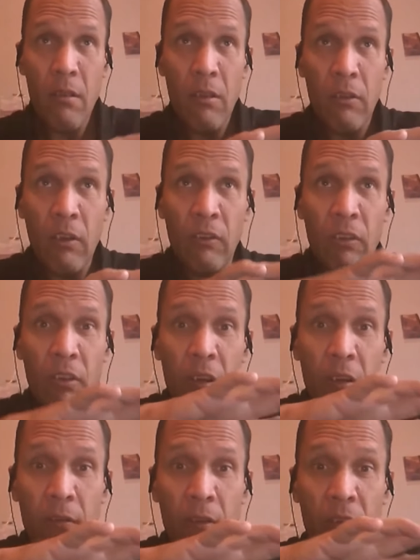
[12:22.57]
it doesn't
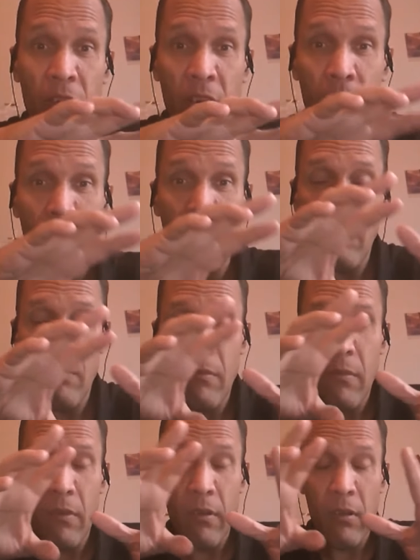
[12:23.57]
give the team
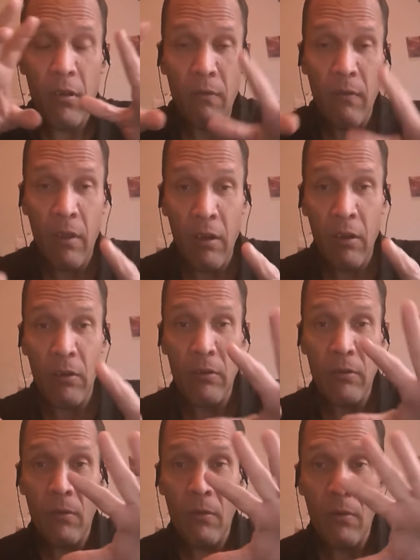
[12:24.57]
an
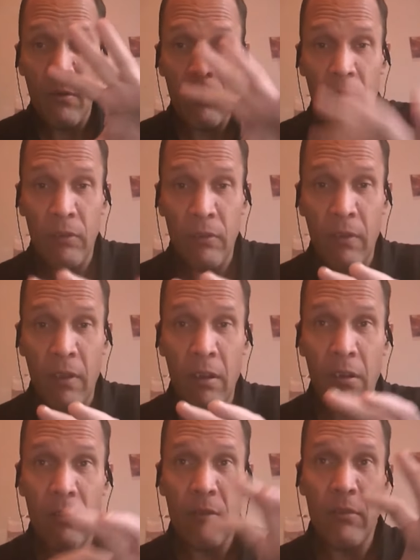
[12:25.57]
advantage or
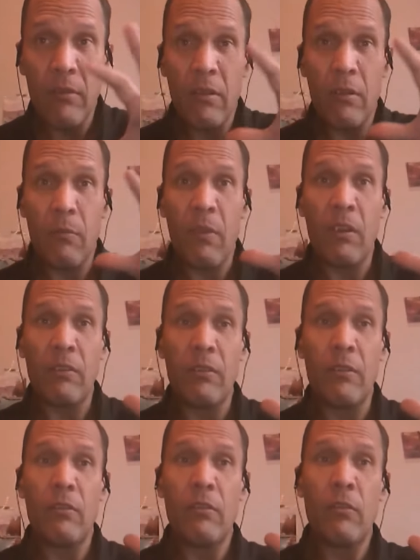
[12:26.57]
disadvantage. It makes
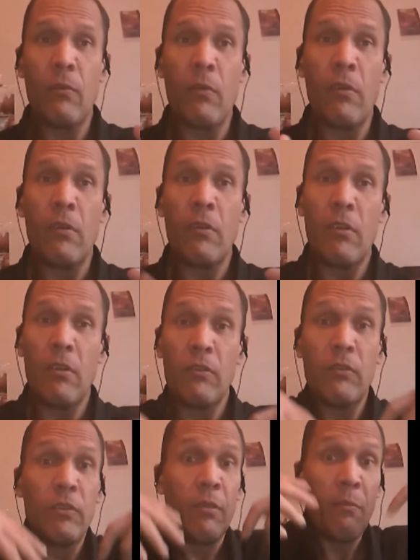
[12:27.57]
it to where
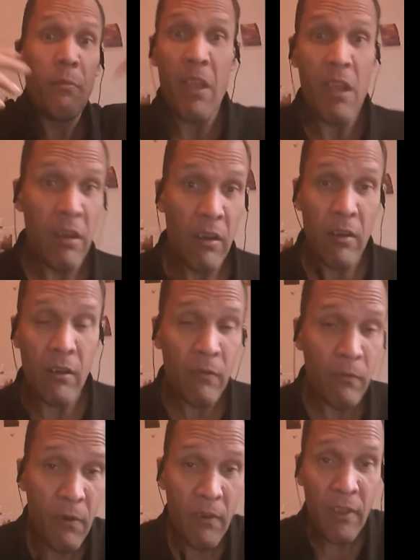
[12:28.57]
it's
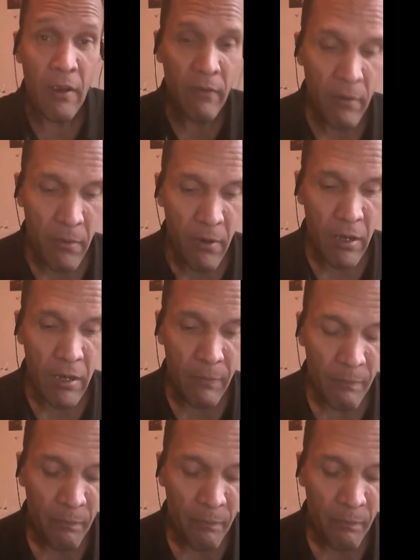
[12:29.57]
competitive with everybody.